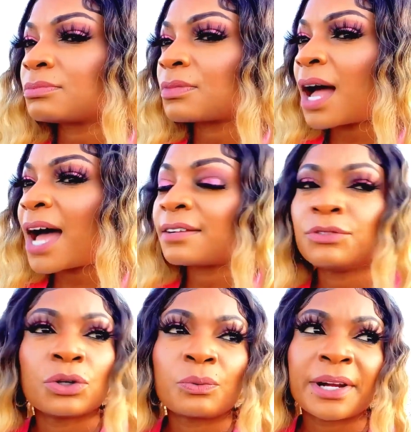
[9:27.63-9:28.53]
out of
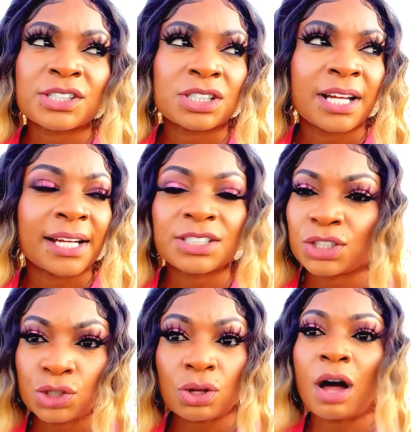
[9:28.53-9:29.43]
nowhere, she kind of
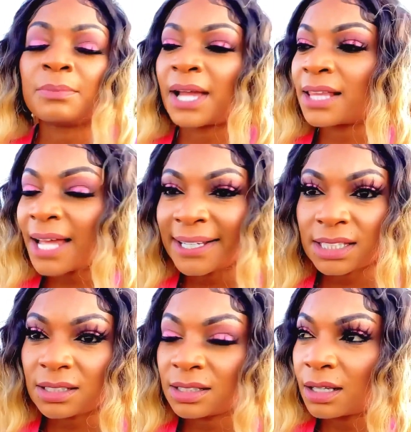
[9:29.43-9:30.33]
just saw me. I
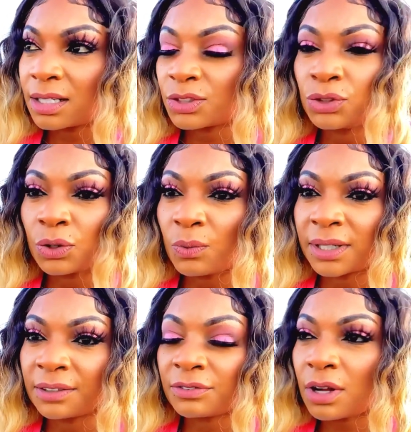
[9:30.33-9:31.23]
liked,
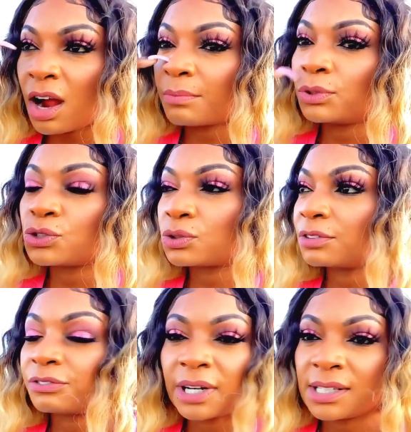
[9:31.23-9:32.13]
one of our mutual
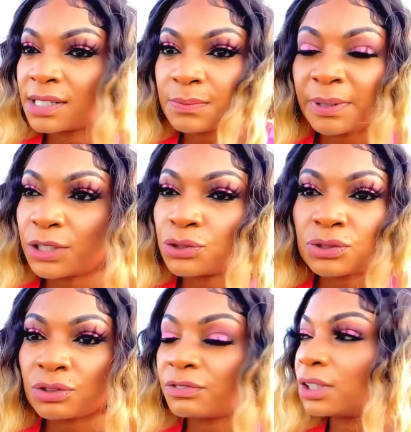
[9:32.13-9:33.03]
friends'
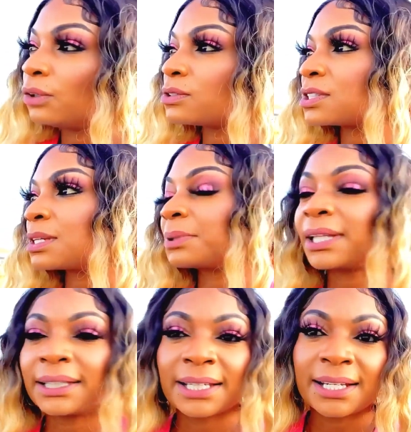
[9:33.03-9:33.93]
pictures or videos or something
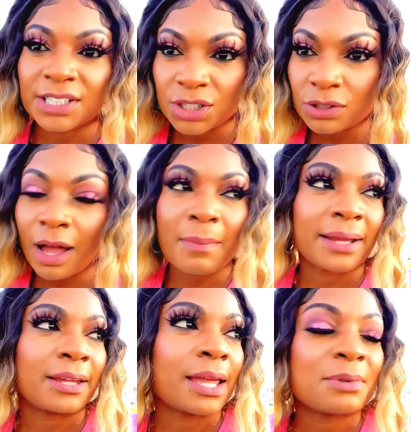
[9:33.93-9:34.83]
like that, and she saw my
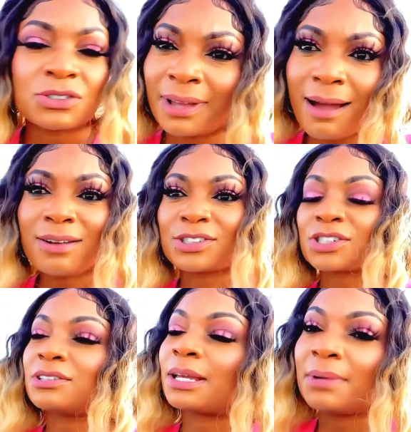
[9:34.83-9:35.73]
name, and she was like, oh
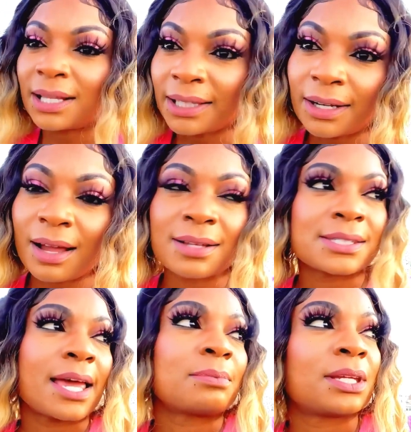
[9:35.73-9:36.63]
shoot, let me click on
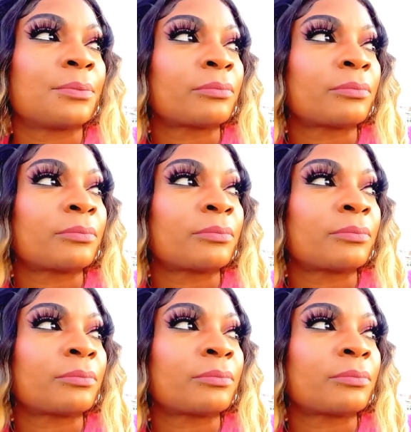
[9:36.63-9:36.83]
Debbie,